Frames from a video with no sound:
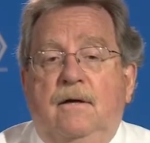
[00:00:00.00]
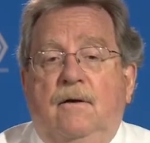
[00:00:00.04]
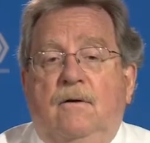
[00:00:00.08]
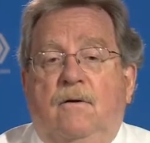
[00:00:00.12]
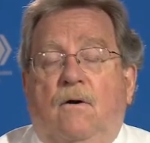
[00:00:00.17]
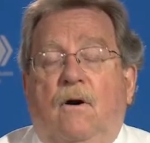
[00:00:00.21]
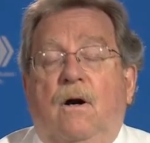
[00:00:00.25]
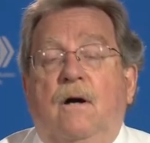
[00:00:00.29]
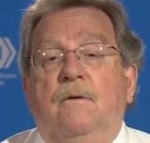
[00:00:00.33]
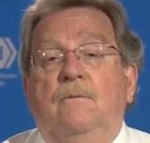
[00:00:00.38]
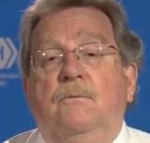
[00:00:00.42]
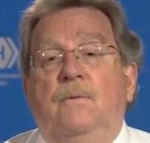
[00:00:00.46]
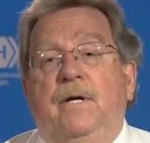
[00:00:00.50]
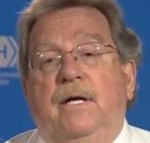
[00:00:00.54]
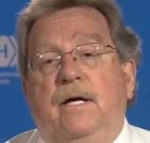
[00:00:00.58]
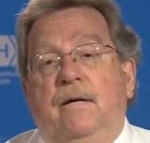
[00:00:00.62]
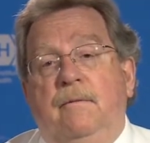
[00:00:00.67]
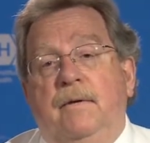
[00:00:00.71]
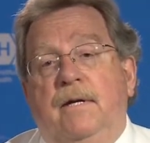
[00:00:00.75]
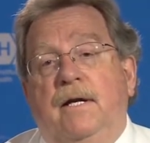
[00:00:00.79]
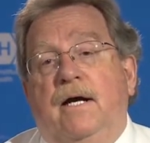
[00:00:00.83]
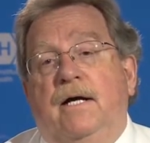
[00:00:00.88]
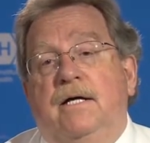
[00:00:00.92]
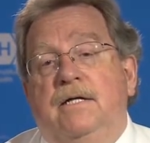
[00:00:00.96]
and we
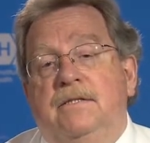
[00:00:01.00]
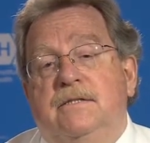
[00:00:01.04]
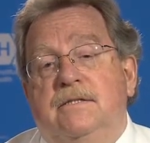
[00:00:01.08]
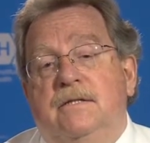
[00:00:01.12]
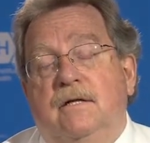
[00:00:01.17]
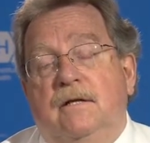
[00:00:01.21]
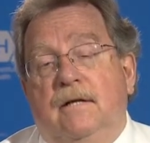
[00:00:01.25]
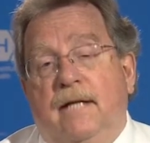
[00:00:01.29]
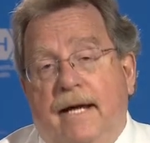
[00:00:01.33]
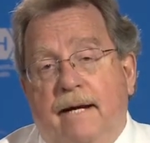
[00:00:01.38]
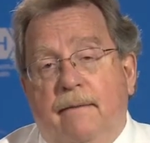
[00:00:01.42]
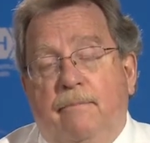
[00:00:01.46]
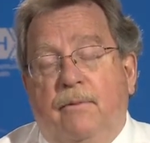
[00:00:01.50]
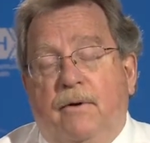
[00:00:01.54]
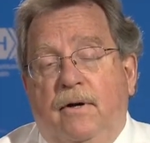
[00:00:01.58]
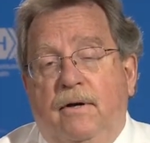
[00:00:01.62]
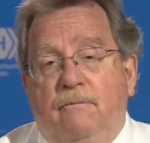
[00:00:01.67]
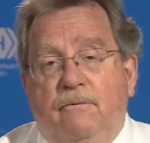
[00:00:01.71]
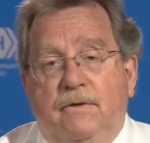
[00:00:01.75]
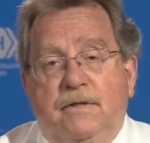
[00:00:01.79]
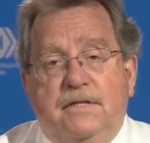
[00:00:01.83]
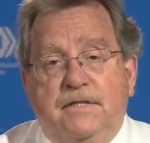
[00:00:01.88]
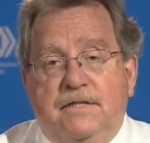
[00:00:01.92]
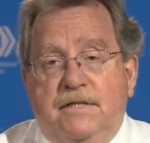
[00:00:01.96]
immunize the Lamprey
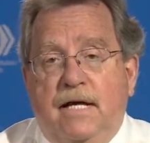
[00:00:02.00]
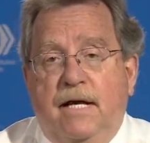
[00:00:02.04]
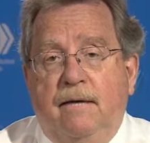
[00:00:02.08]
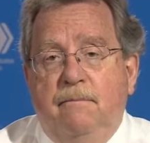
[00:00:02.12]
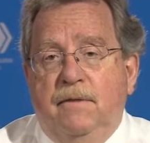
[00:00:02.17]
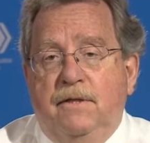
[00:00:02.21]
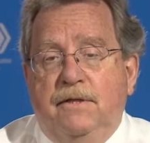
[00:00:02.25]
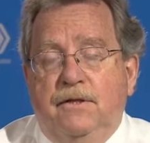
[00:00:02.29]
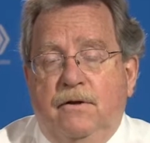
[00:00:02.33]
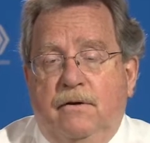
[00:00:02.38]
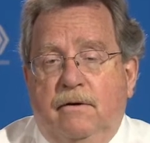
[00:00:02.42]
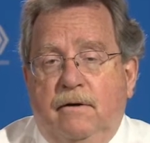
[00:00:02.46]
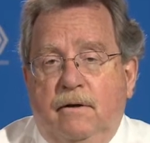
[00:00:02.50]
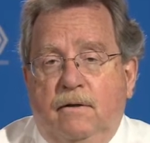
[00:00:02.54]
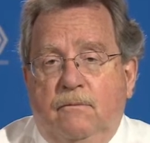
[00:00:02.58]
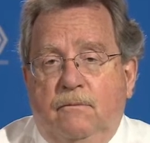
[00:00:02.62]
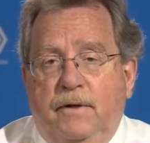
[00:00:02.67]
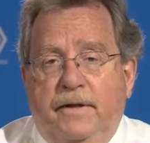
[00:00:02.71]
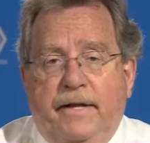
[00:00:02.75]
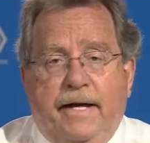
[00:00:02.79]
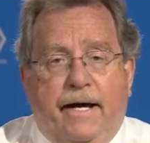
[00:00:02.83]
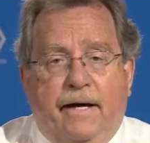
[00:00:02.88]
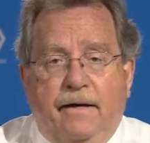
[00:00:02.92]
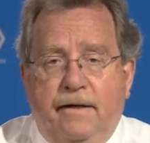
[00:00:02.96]
with the same material
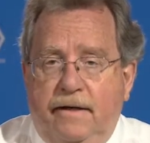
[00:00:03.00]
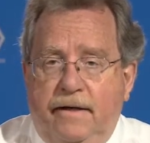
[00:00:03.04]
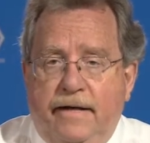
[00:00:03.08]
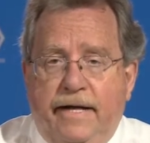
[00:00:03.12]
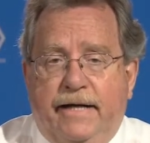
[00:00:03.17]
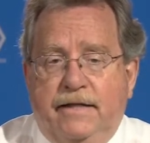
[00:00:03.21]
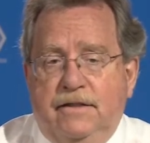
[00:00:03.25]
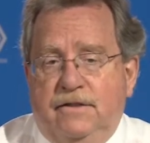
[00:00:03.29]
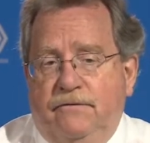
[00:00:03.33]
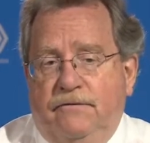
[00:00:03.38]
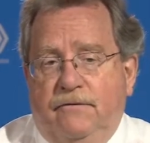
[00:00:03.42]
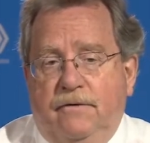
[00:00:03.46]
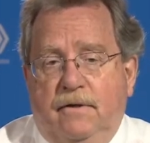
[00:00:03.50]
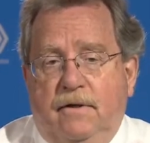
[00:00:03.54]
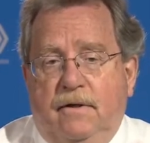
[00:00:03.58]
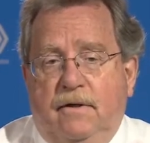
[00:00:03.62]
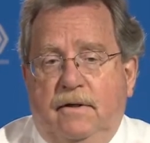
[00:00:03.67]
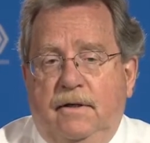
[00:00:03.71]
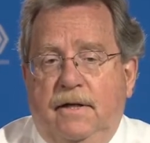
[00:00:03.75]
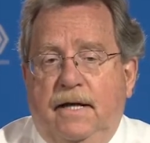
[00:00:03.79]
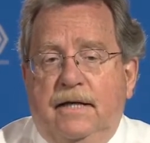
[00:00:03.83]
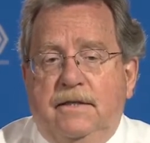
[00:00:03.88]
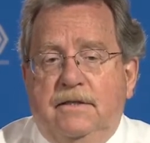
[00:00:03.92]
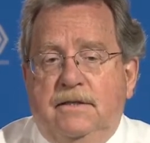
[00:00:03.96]
without an adjuvant.
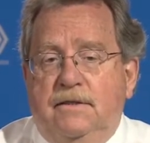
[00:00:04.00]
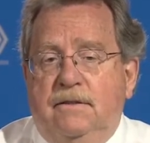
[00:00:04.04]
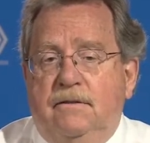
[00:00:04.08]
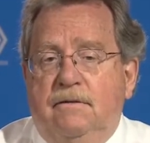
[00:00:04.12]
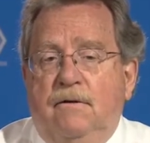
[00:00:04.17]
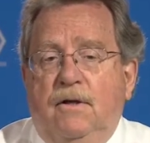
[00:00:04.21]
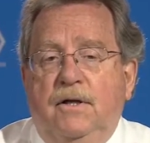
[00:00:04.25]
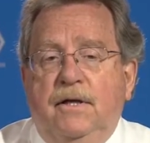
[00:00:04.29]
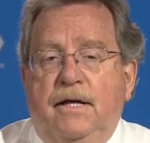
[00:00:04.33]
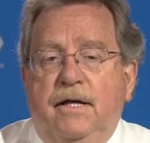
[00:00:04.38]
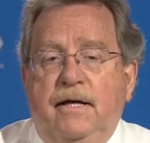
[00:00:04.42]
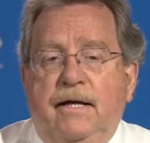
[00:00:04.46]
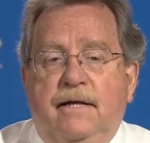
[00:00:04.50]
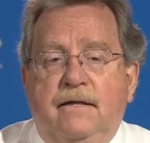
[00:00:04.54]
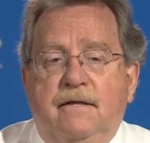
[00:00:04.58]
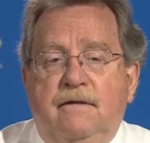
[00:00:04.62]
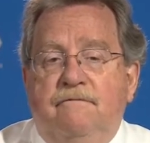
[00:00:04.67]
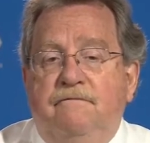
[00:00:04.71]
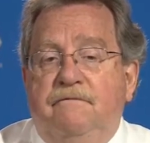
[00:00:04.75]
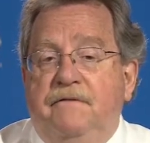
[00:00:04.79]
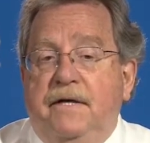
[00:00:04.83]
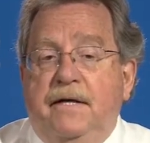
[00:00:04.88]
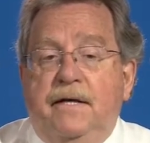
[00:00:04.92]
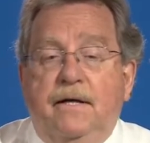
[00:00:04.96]
And that's looking at the
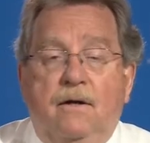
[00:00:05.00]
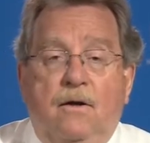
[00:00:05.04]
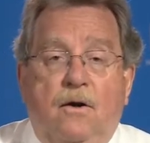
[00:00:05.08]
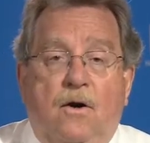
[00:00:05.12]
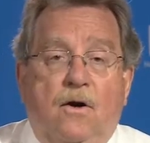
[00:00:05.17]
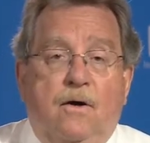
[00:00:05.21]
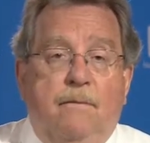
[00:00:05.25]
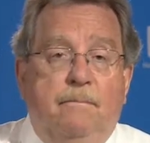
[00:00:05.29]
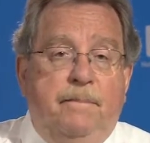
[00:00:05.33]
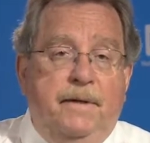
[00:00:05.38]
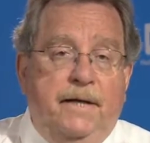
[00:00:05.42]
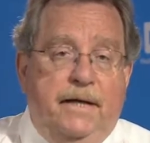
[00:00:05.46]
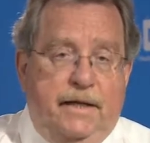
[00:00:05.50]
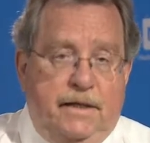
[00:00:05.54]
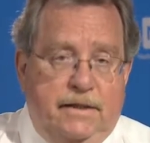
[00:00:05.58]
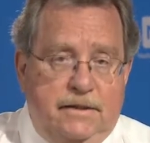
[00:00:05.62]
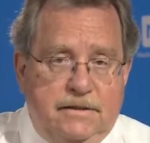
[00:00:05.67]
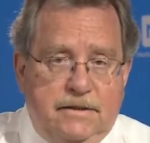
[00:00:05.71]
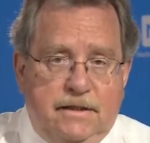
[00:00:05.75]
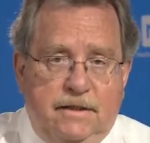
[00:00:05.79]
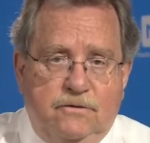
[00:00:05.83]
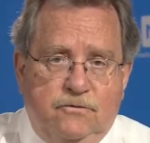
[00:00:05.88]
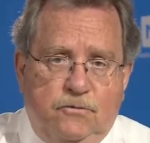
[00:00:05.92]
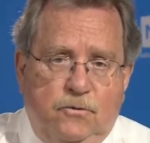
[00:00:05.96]

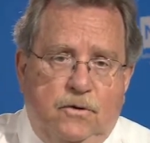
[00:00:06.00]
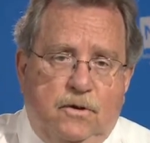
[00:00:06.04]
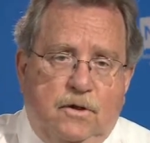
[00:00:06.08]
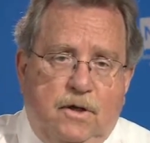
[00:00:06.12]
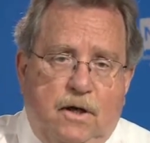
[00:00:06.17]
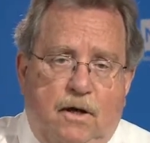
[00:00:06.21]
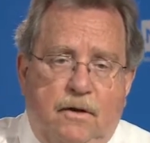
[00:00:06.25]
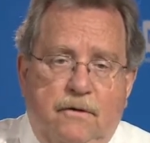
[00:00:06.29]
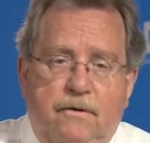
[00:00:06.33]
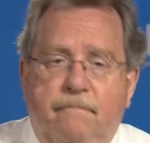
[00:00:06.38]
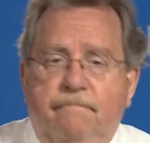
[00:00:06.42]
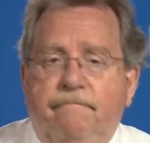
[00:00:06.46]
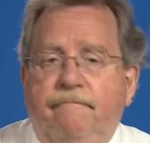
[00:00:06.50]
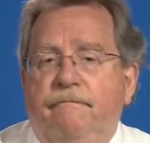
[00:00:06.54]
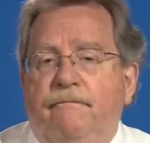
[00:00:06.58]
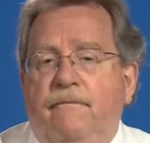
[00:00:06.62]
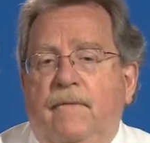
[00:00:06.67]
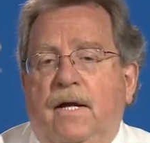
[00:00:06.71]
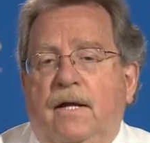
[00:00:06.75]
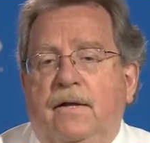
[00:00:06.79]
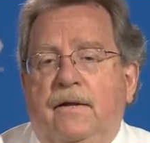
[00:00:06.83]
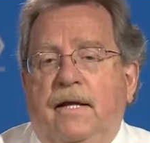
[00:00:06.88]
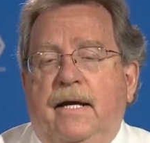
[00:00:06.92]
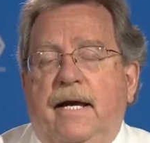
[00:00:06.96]
VLRBs, as we'll call them,
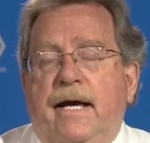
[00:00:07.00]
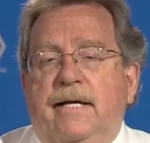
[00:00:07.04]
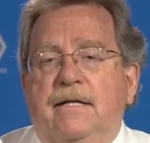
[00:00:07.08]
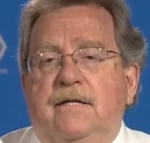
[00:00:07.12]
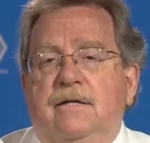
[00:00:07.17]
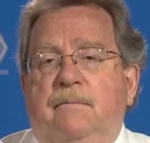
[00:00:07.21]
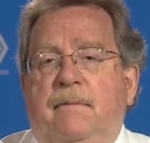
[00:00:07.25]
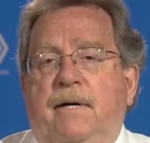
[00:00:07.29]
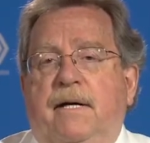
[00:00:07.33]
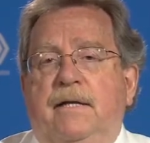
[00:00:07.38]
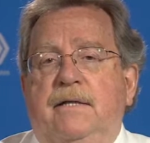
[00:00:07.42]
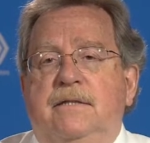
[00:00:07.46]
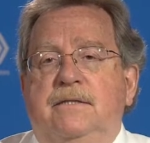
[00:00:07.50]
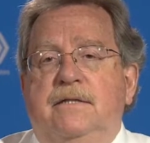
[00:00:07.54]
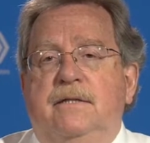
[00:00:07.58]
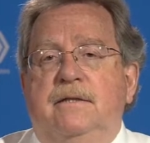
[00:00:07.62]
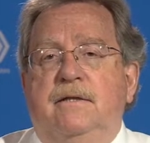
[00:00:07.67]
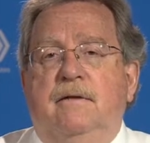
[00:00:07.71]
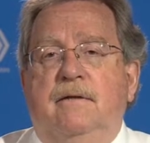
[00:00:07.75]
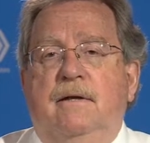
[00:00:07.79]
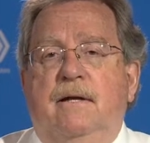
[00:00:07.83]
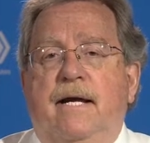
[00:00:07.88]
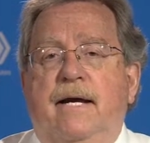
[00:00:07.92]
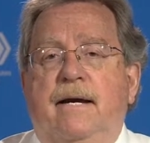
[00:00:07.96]
the antibodies in
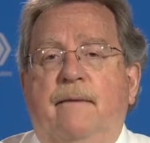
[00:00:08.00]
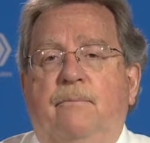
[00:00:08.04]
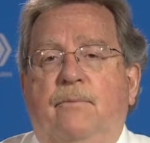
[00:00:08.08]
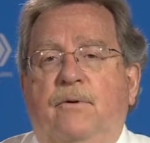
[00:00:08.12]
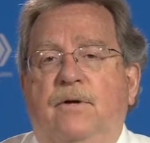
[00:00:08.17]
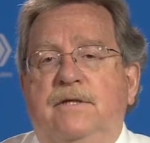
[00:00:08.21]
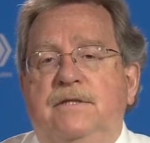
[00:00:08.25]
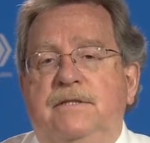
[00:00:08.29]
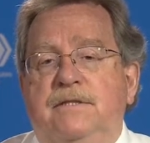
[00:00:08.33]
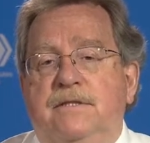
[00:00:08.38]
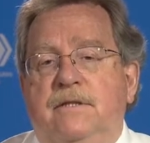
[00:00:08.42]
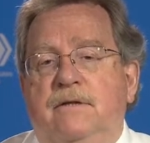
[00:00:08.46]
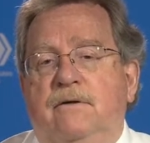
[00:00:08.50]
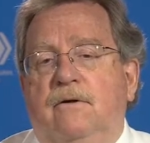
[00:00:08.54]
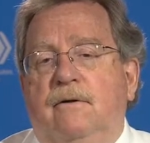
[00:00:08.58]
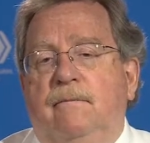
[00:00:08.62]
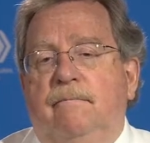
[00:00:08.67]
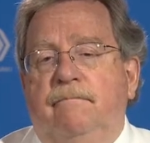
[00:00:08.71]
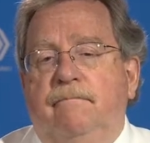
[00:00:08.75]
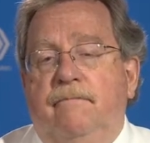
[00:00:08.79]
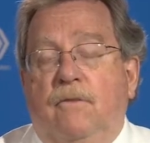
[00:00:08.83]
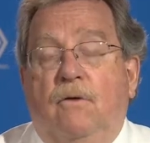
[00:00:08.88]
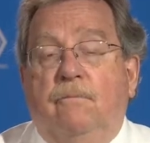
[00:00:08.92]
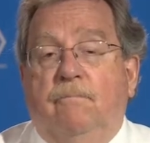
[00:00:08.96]
the Lamprey
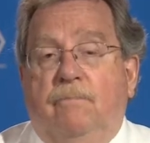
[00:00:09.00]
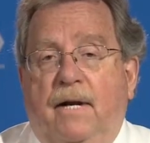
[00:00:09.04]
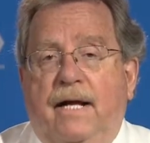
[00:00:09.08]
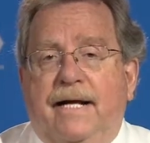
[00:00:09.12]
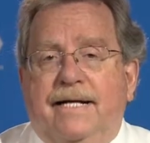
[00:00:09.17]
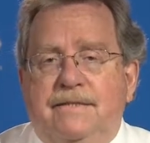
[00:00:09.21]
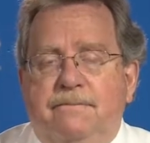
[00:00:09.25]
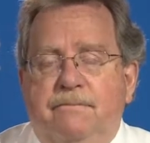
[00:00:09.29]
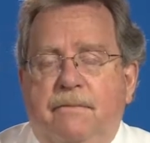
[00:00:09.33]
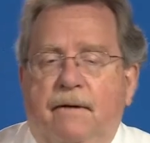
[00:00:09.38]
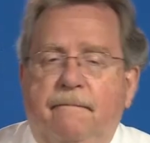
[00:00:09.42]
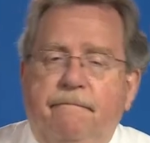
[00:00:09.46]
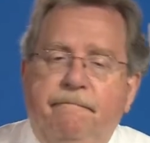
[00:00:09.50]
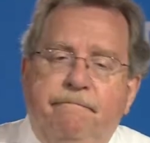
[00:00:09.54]
serum or plasma.